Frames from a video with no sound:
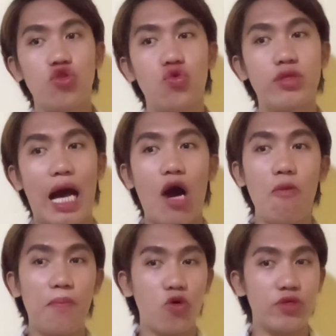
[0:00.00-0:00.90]
to the
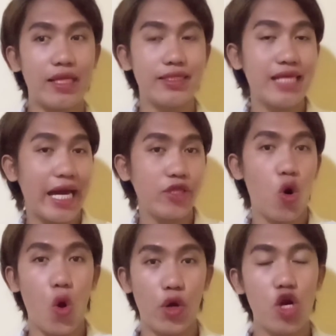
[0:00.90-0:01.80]
opponent side
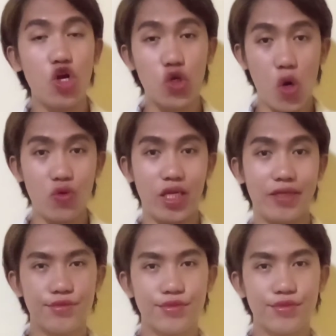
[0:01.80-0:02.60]
or goal.